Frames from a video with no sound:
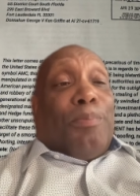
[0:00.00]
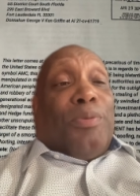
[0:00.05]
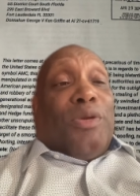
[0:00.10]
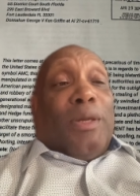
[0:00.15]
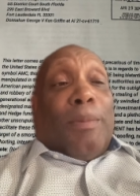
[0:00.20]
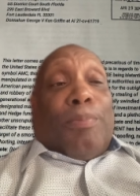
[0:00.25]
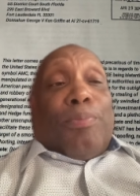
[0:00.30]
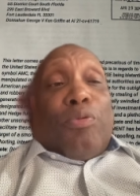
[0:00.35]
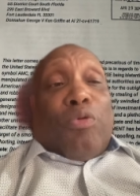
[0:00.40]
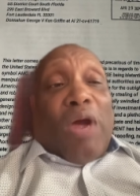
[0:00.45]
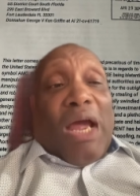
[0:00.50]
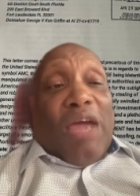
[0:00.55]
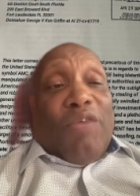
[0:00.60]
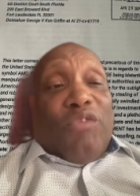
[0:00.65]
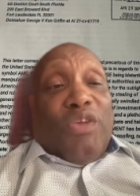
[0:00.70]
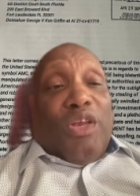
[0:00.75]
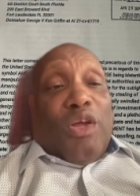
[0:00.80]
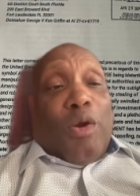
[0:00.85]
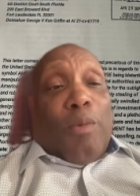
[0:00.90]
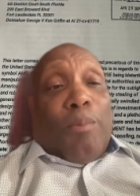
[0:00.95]

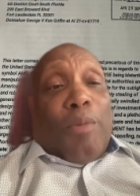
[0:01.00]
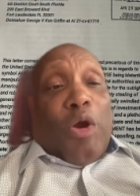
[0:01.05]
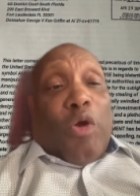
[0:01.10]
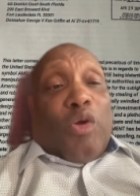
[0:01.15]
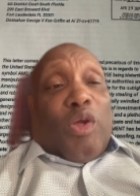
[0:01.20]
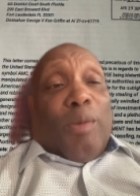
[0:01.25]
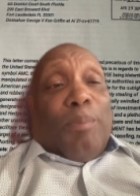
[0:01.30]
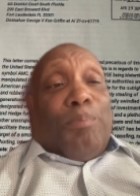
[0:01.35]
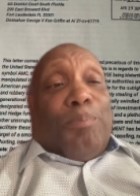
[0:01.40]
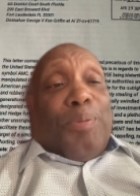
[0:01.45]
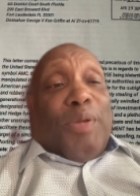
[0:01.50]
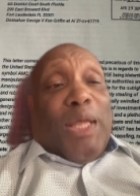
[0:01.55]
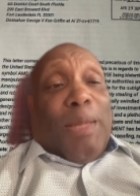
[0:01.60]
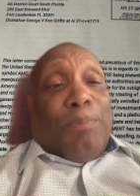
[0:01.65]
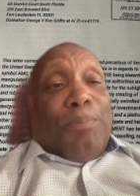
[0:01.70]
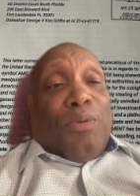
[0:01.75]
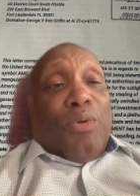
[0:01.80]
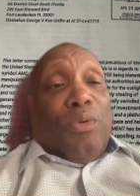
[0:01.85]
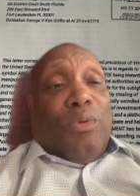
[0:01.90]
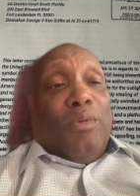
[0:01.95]
depriving the American
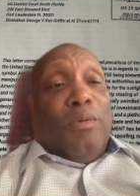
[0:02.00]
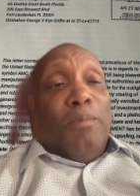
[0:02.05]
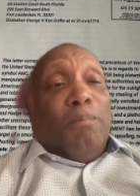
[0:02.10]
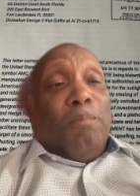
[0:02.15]
people